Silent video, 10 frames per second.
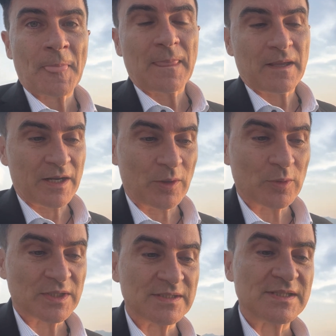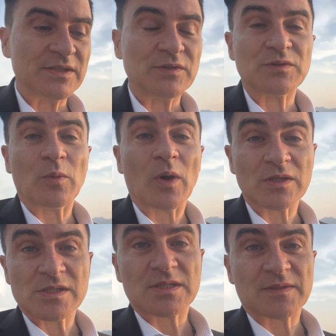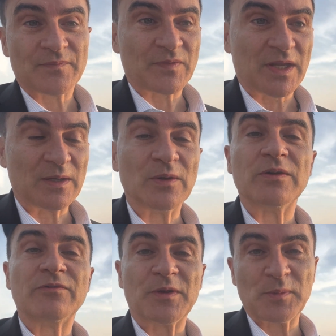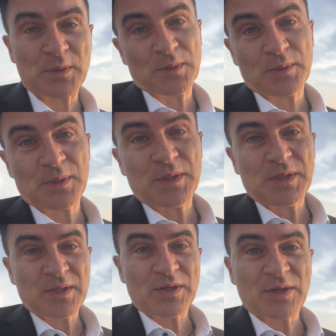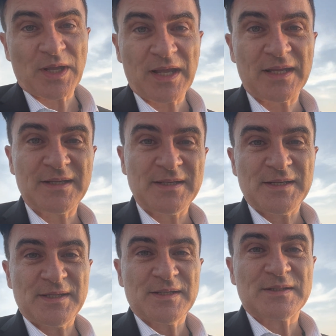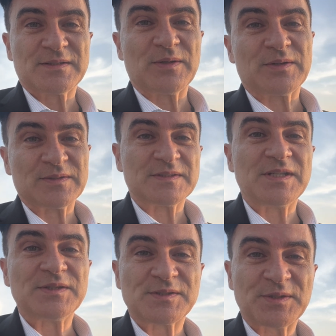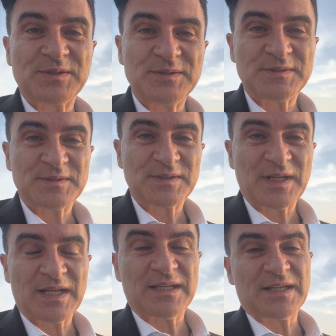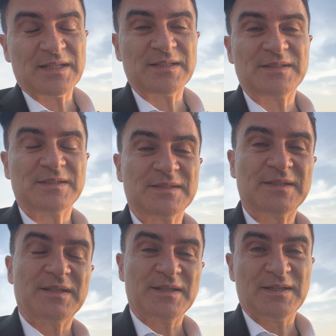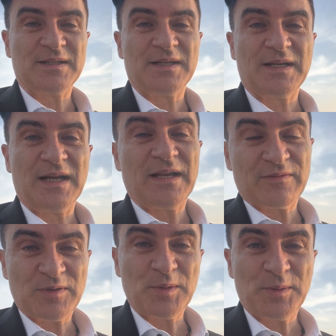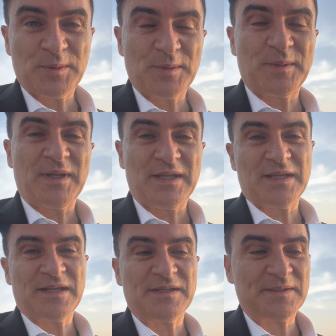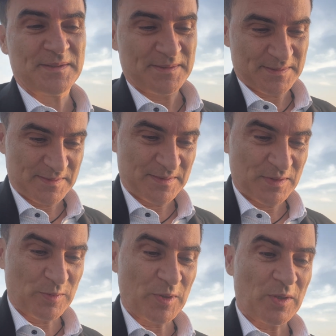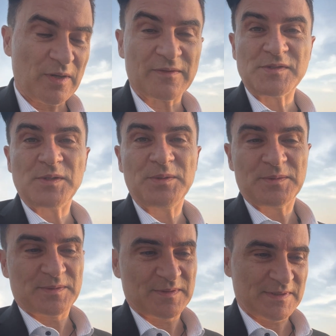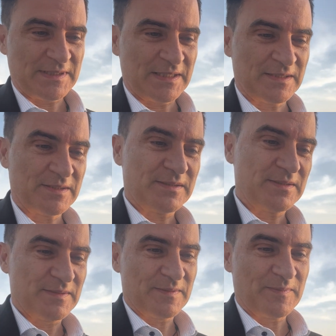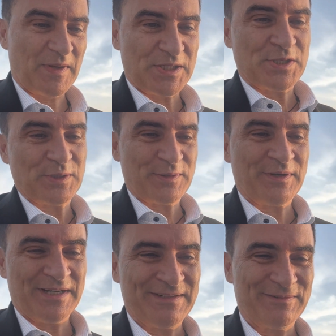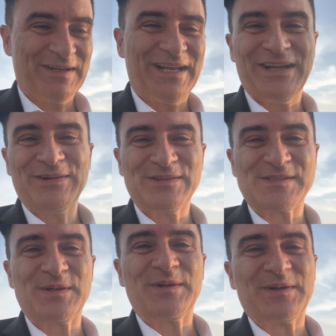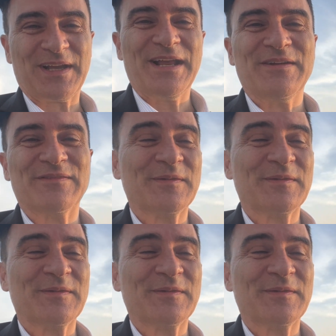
And I will continue to watch and learn from you. Okay? So, see you soon. And then, I love you. And then, Yumiko loves you. And my children really also kind of